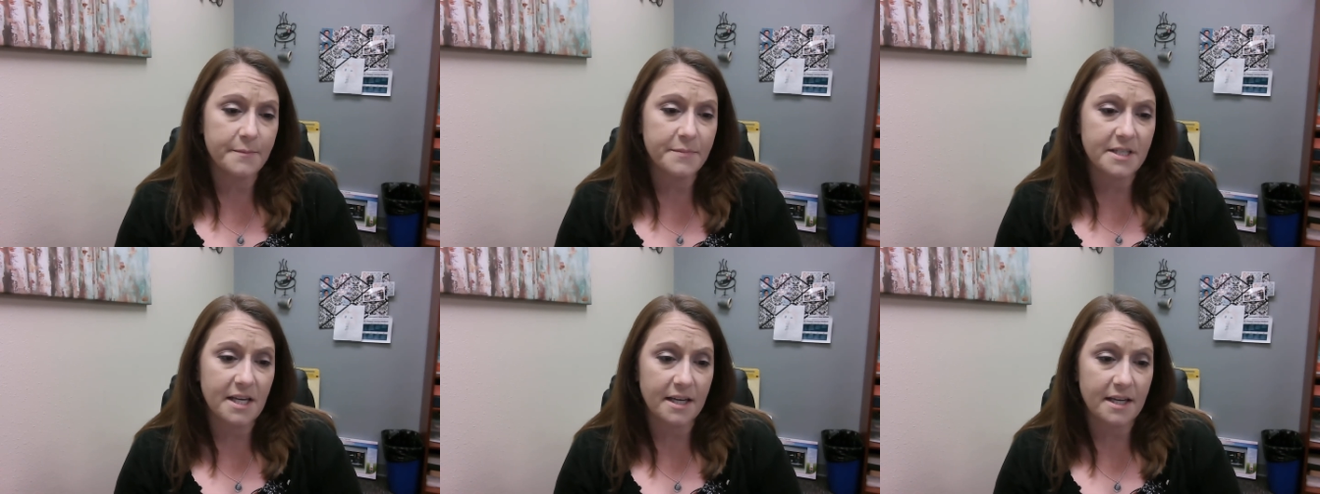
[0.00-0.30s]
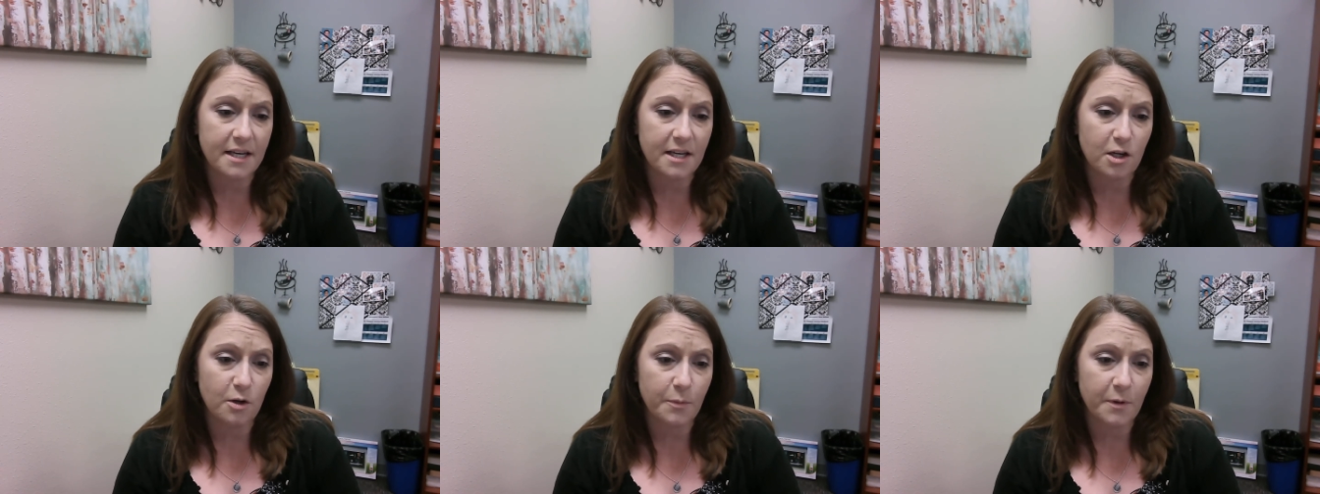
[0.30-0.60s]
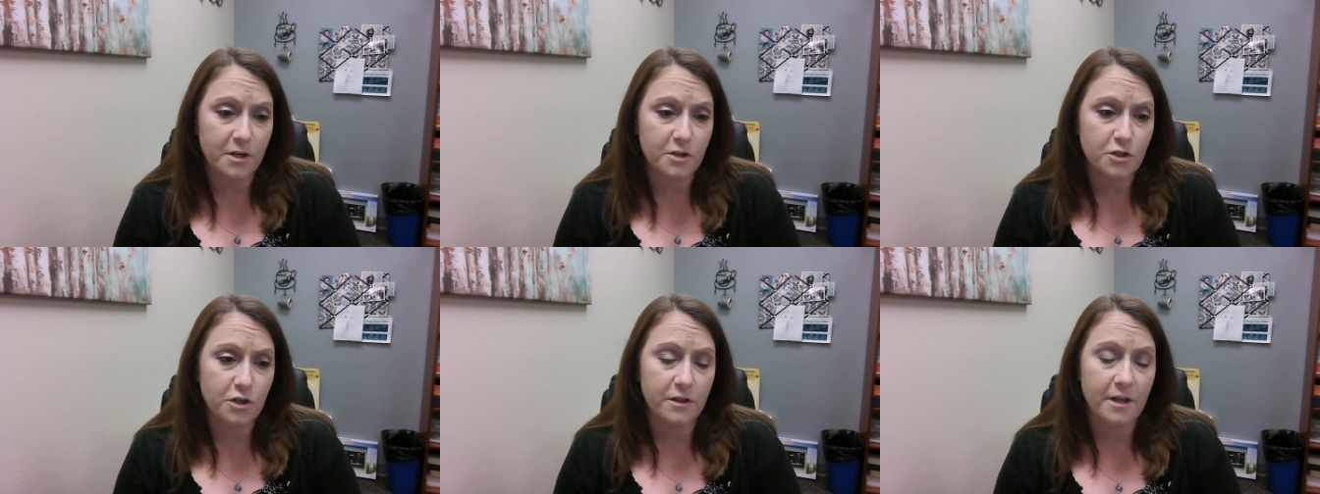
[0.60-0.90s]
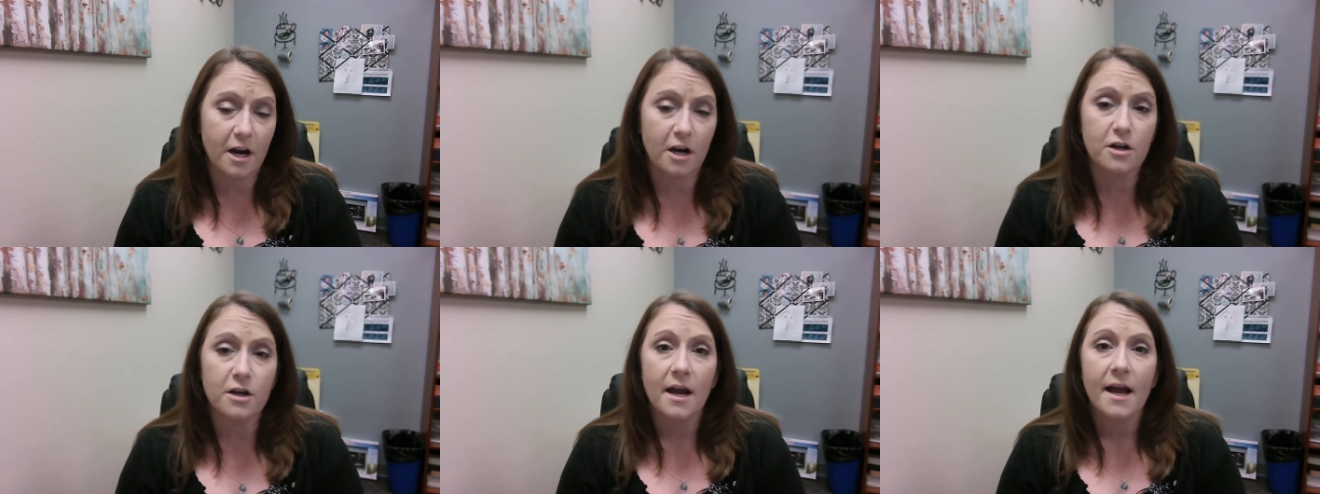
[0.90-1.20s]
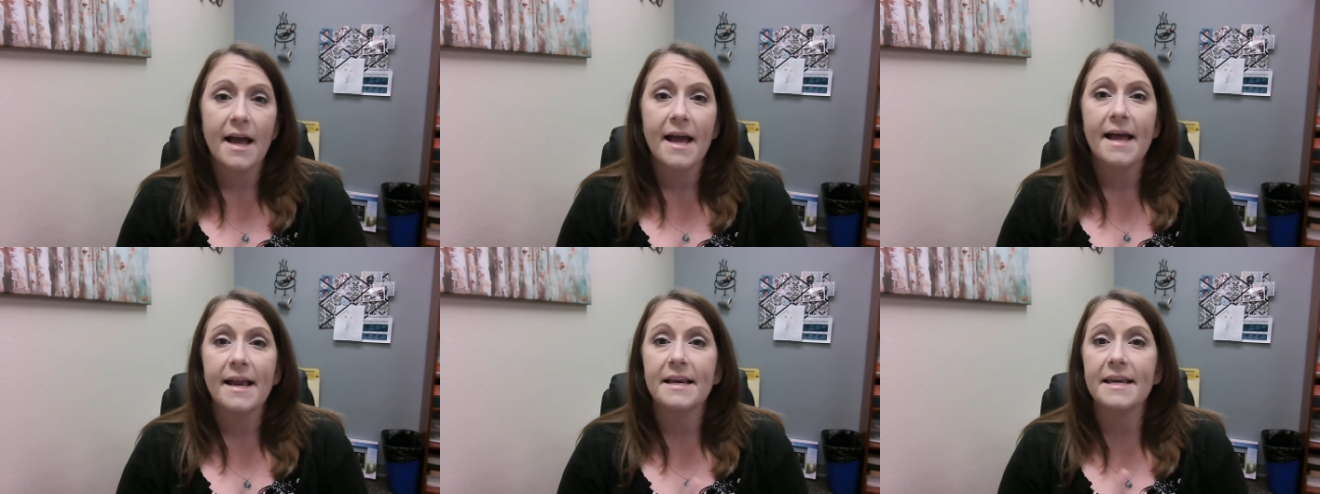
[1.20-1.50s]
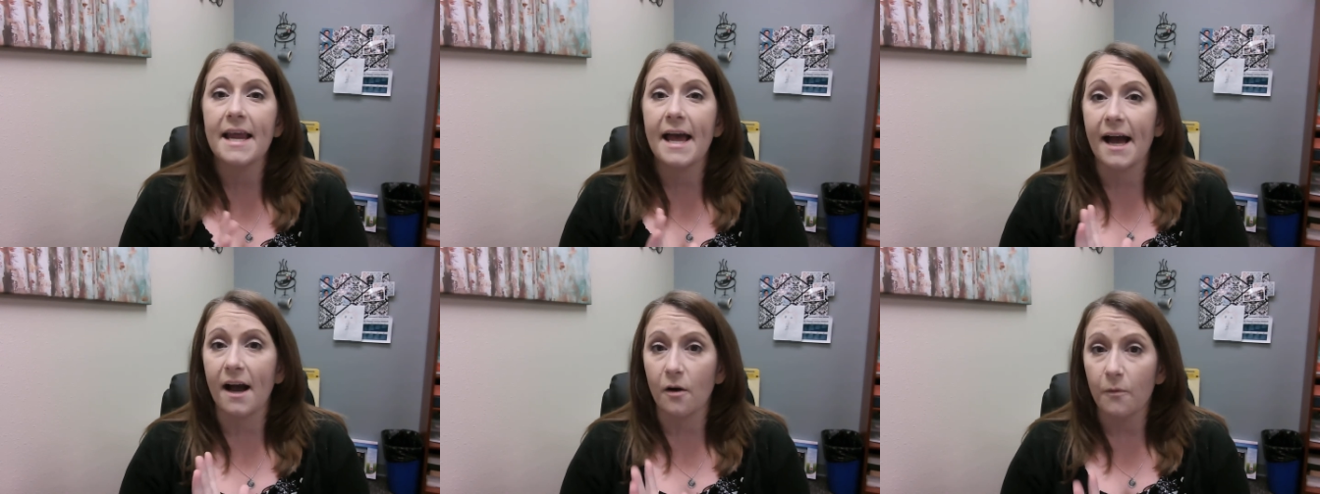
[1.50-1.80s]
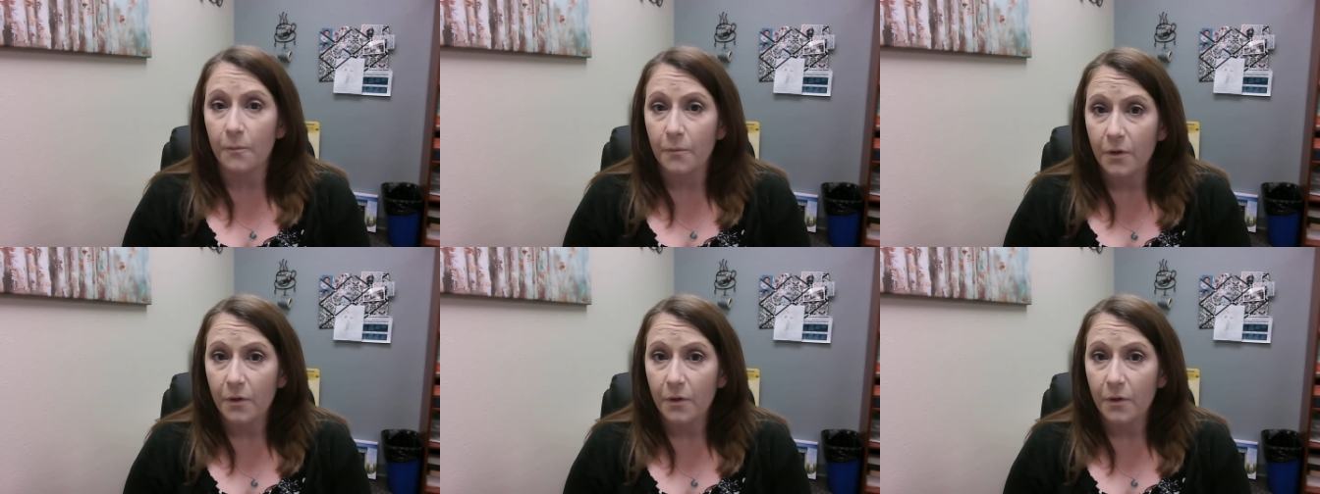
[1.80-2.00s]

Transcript: taking your picture there. Now,